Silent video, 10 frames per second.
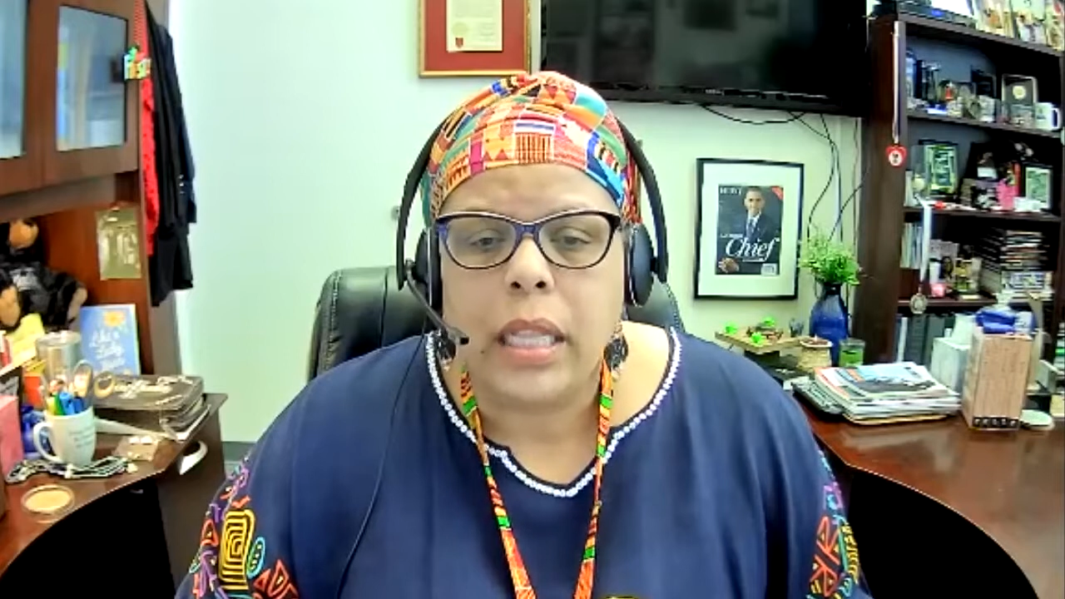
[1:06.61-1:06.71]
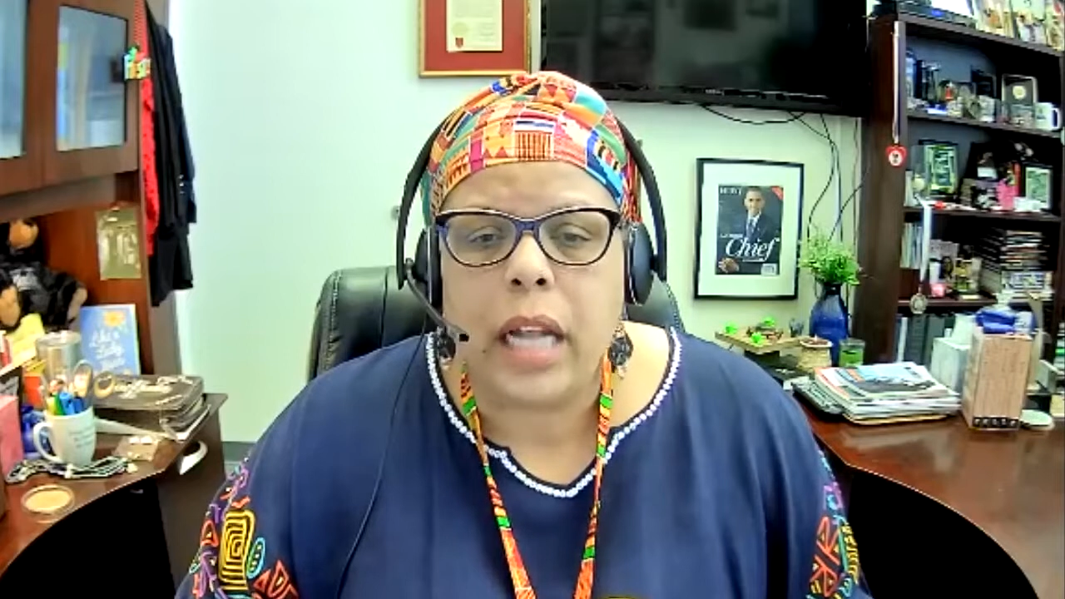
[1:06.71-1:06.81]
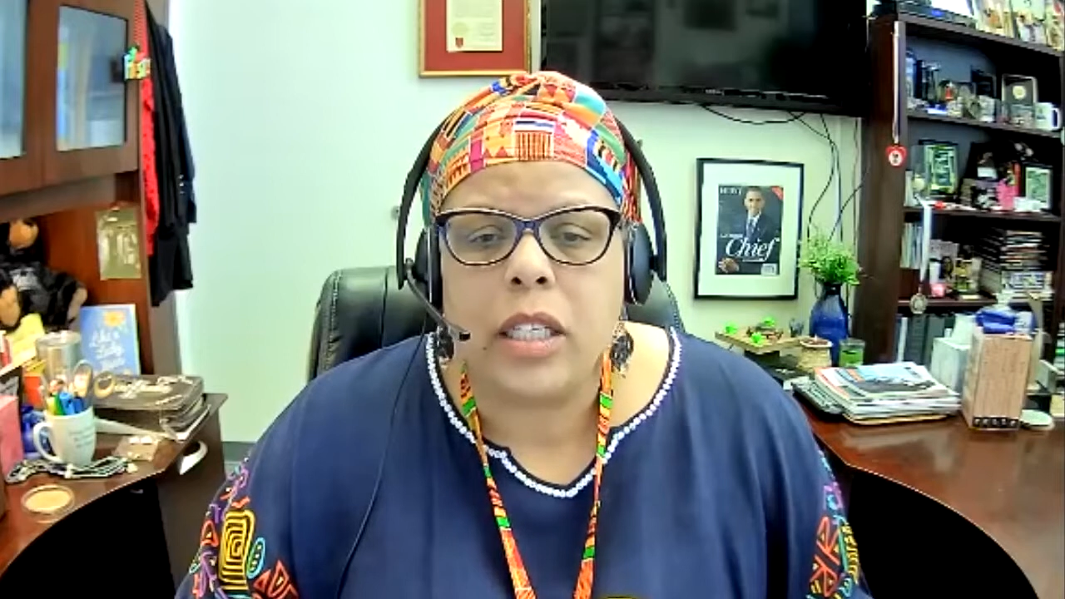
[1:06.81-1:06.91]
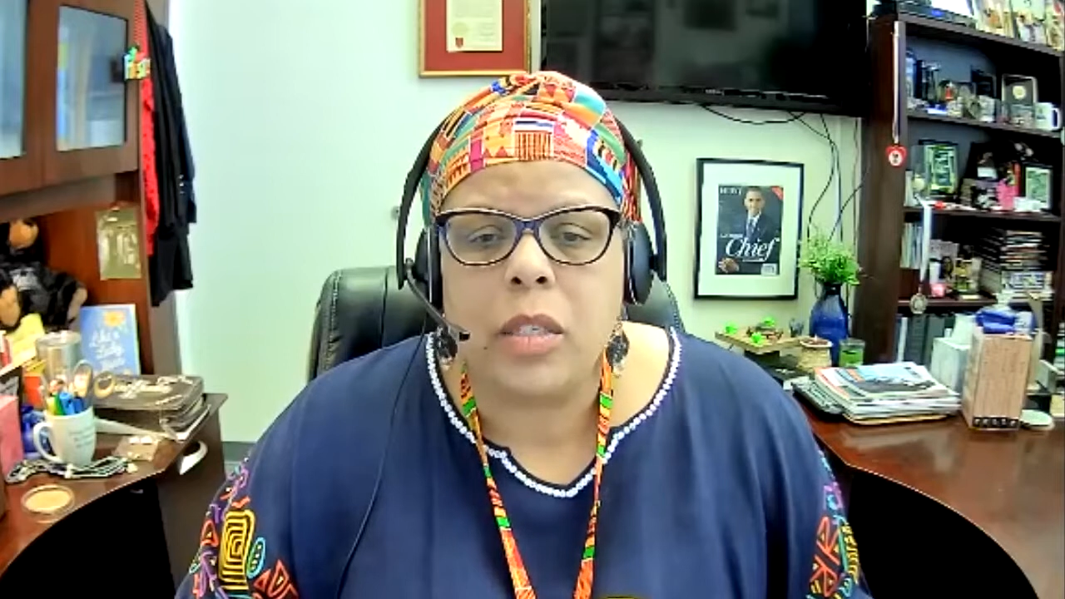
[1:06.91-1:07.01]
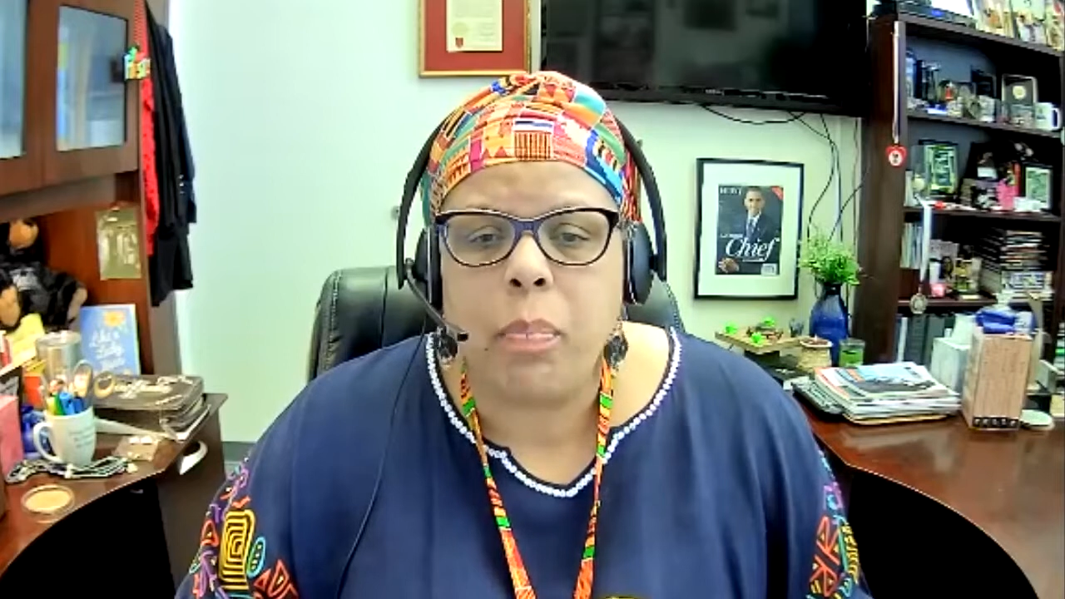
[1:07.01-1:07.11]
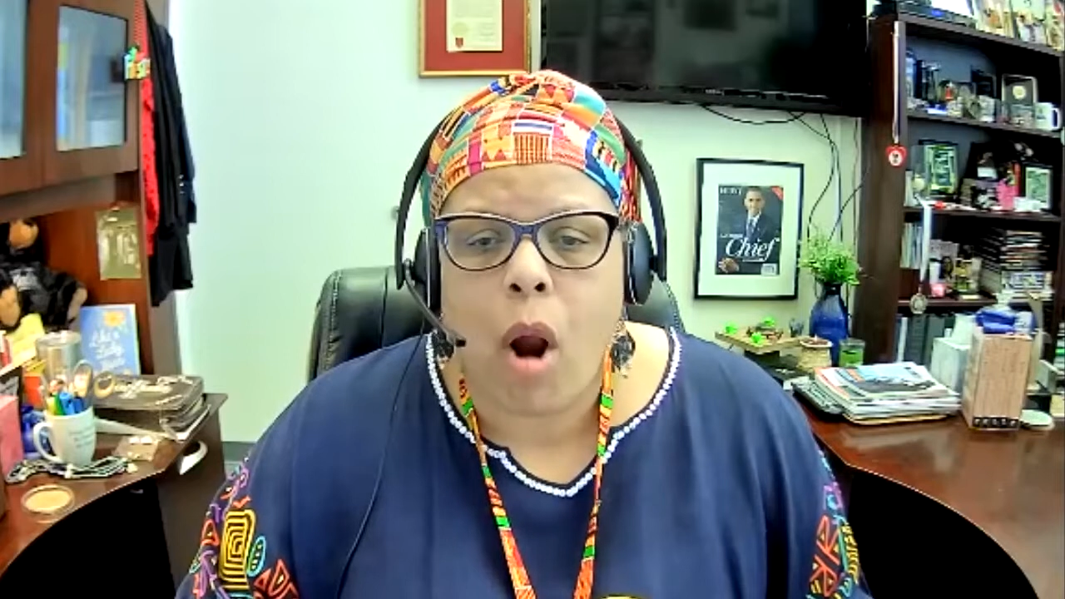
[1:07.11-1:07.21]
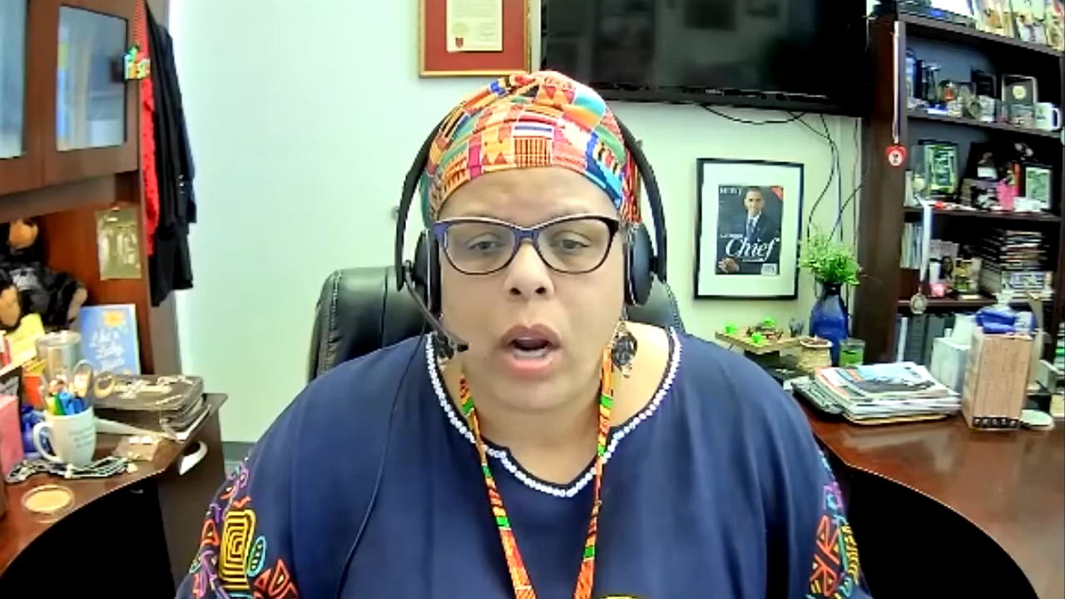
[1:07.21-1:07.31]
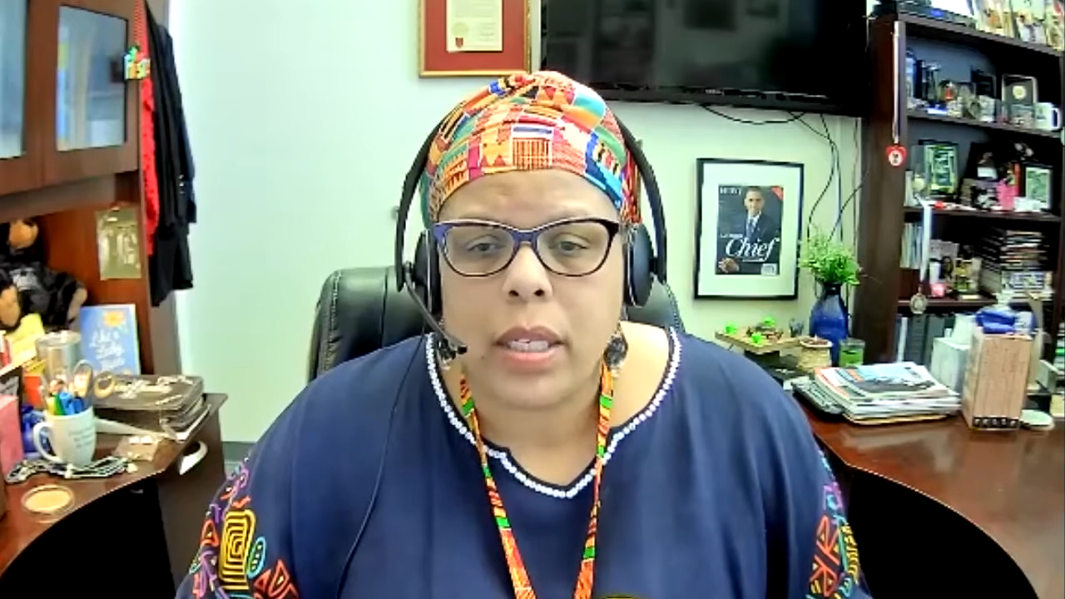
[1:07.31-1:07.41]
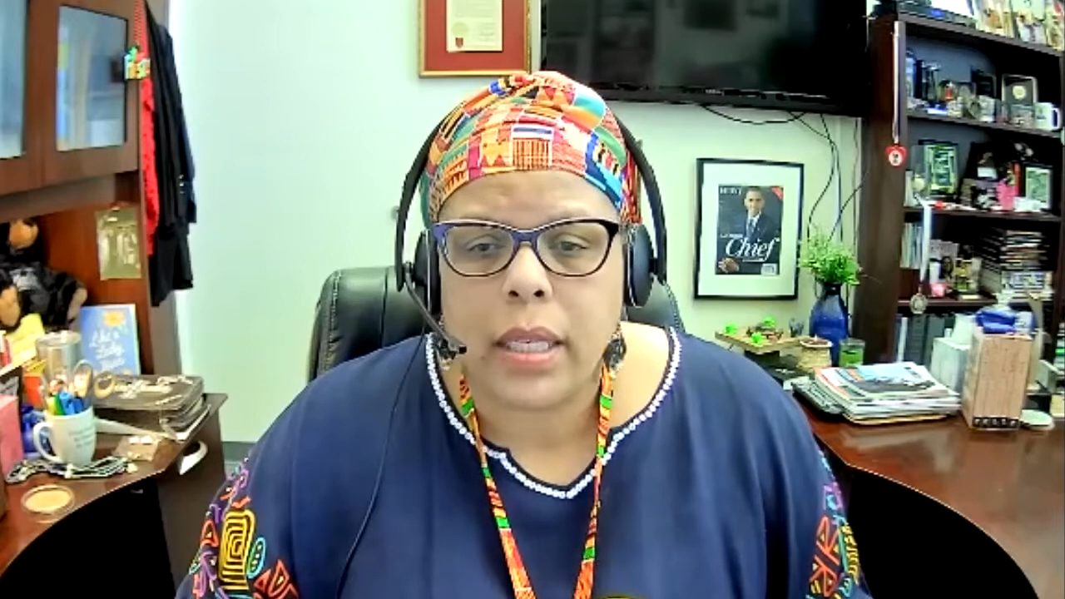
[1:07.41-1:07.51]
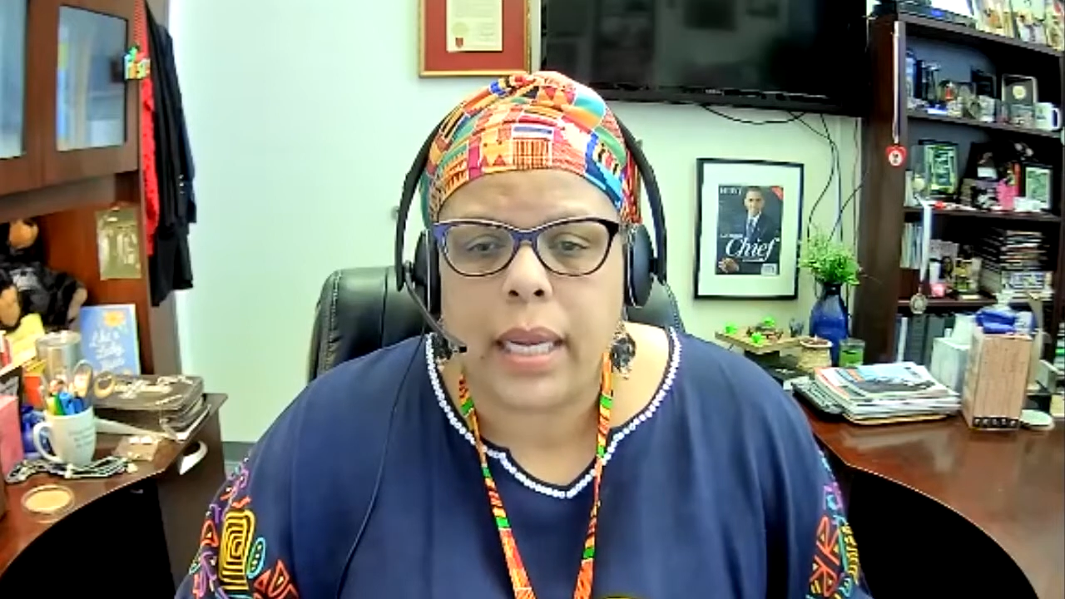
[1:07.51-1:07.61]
that sparks